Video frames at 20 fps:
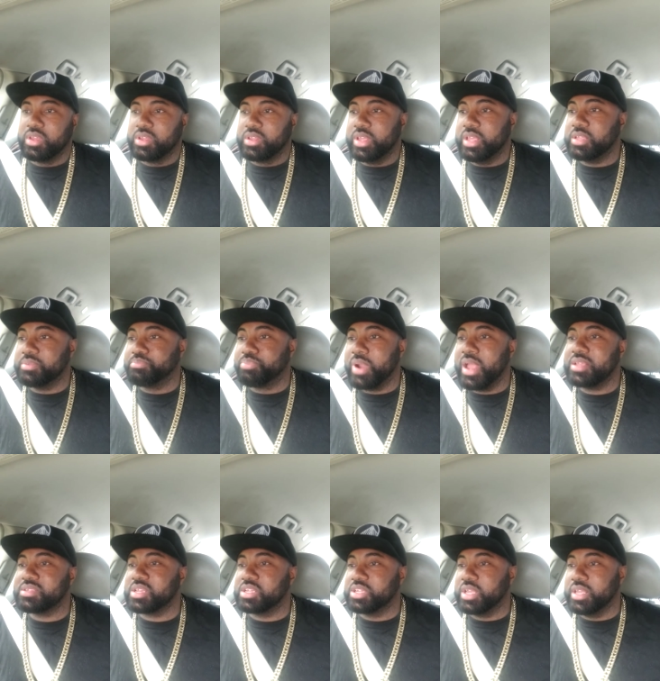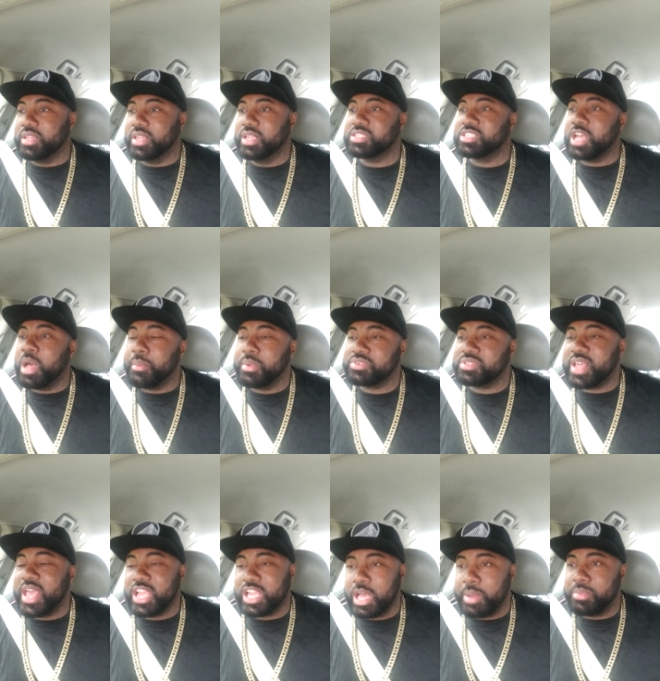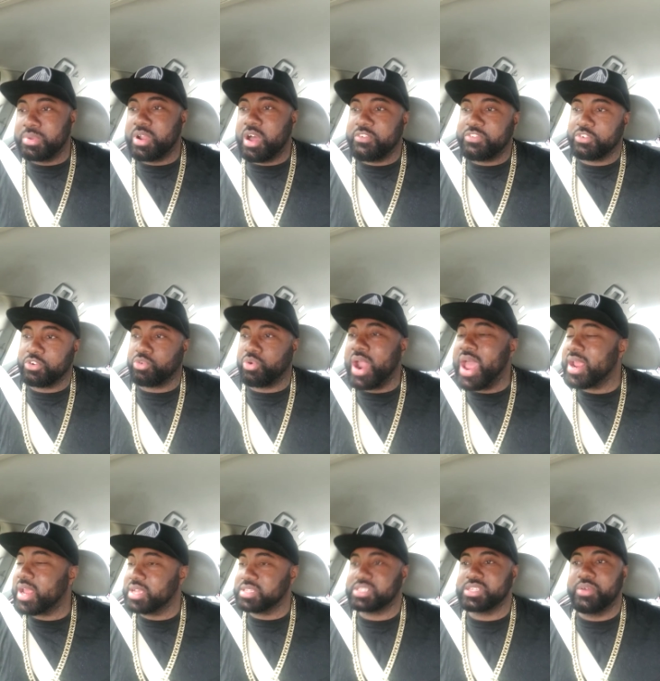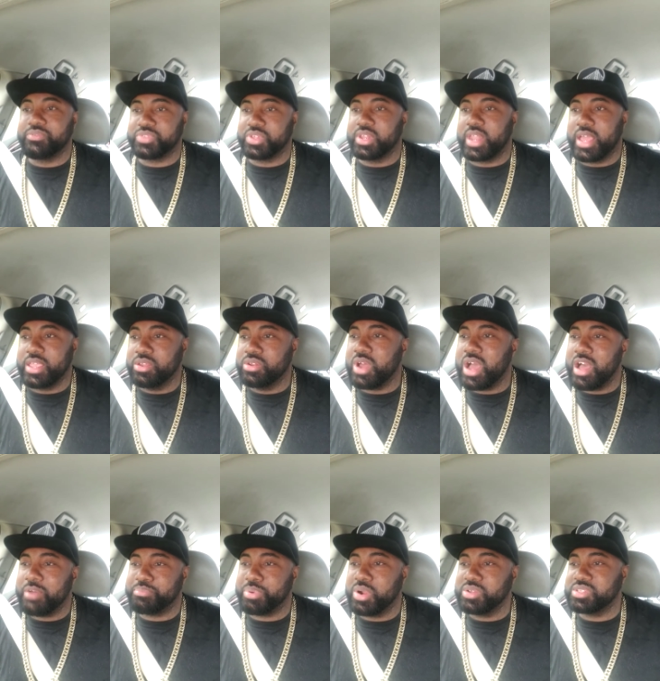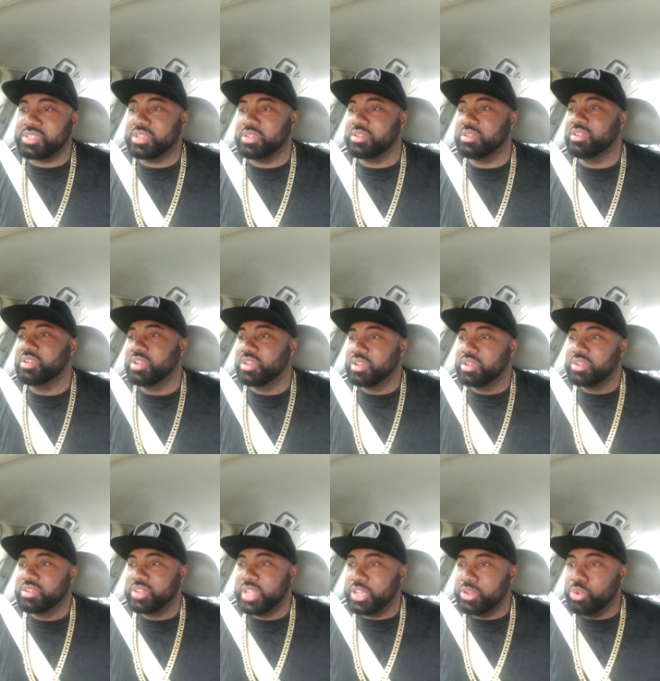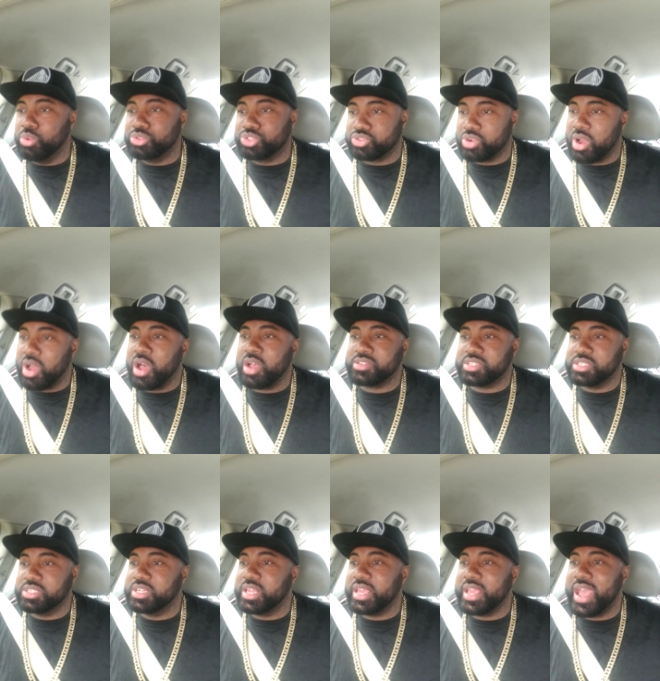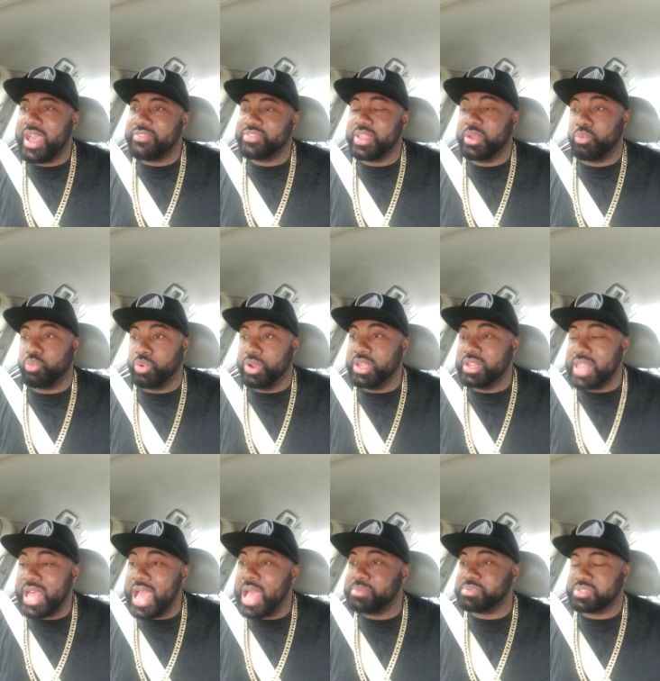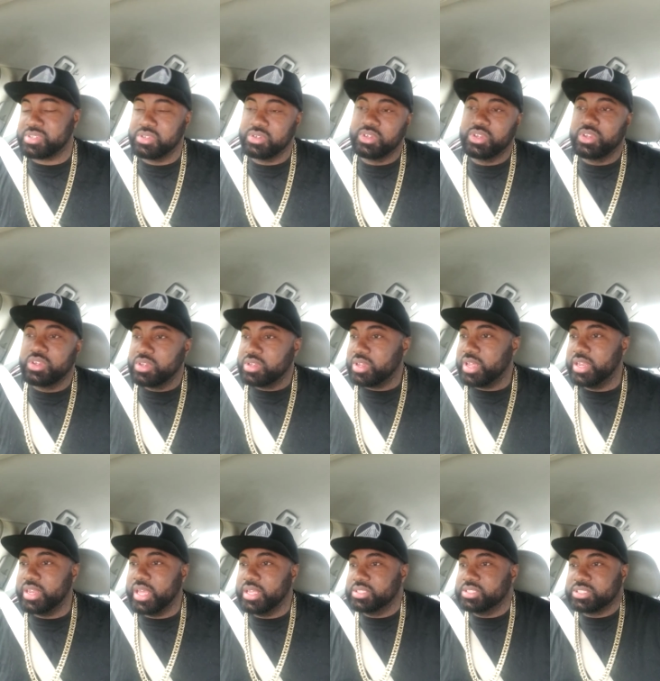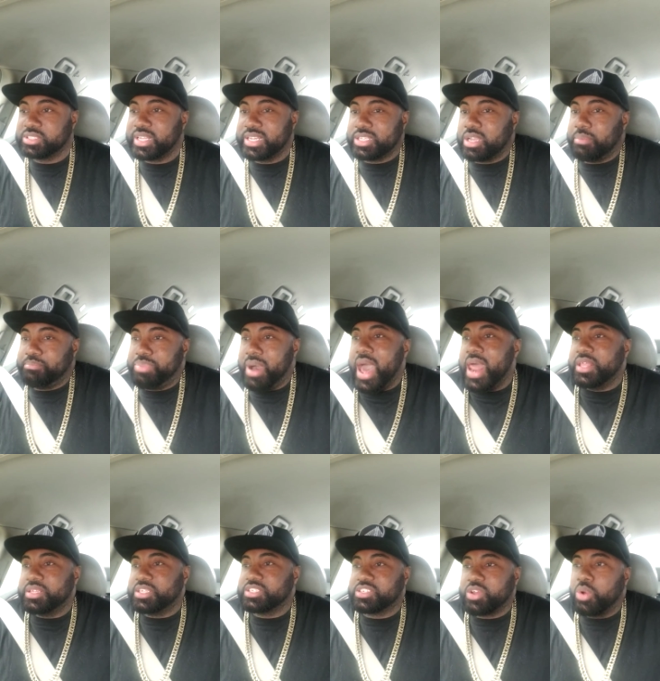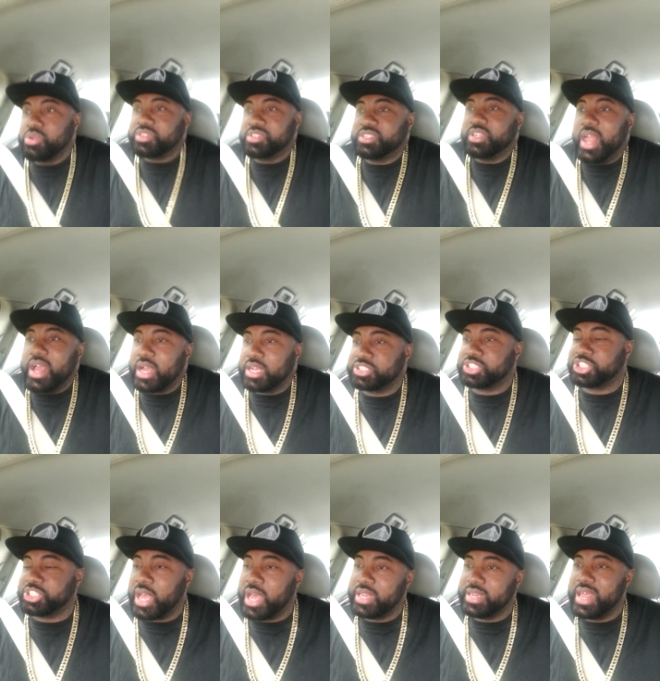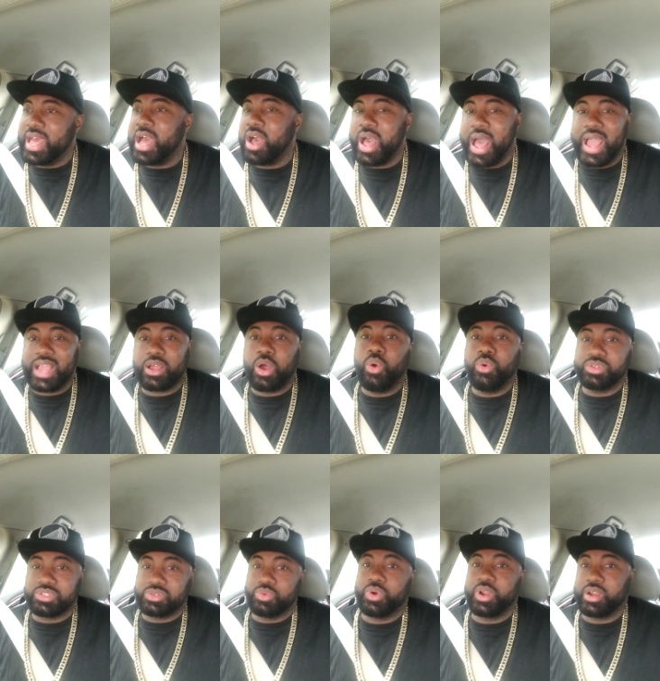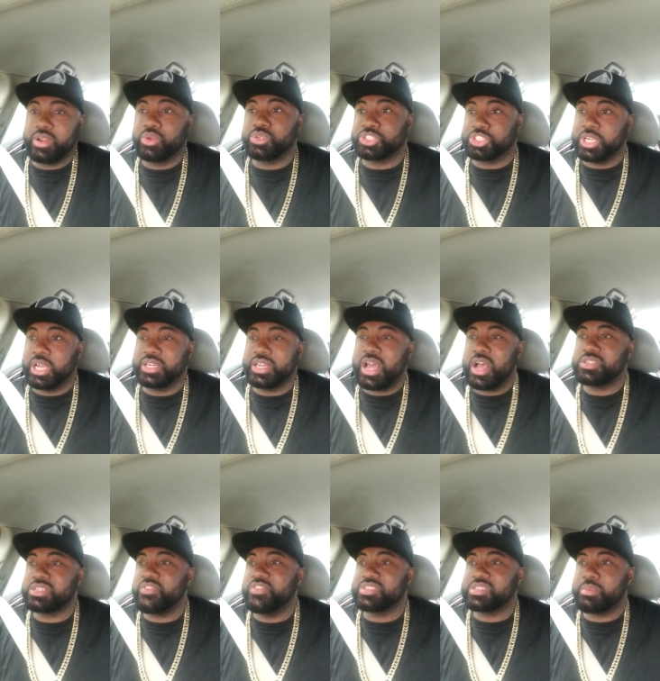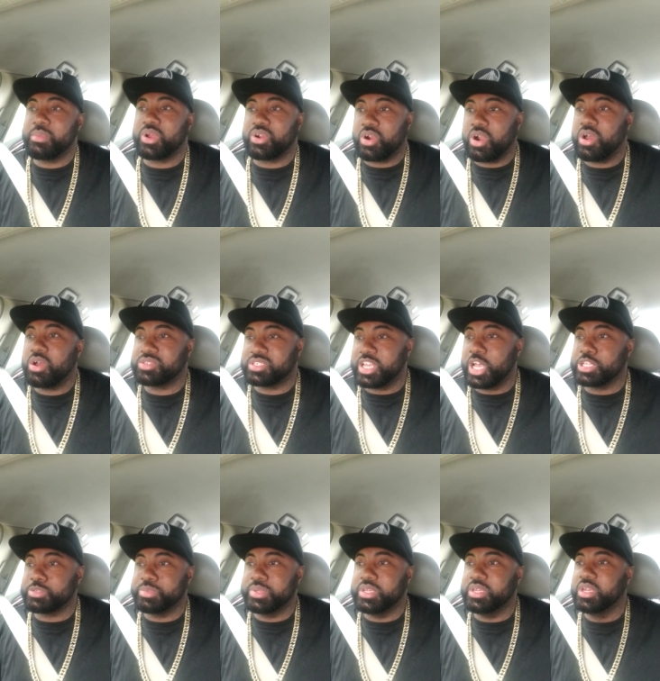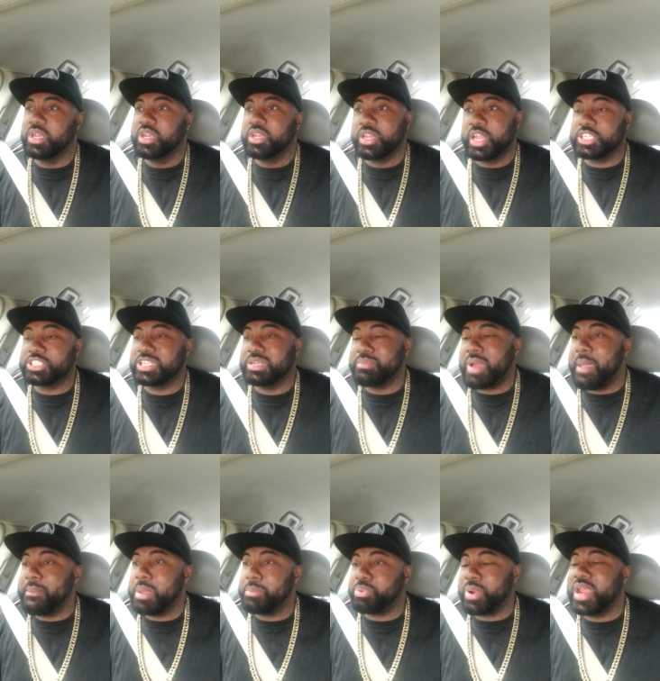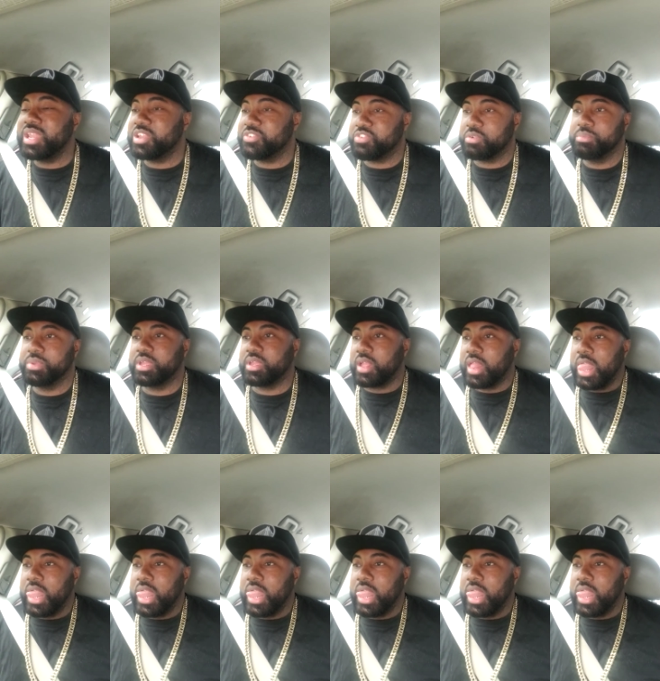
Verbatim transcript: It brings a it, it's almost like coming off crack or something. Like you know how a person they do drugs and they have they relapse and they just like their body just goes into like a shutdown. I go into one of those shutdowns every time a girl tells me that she might be pregnant for me.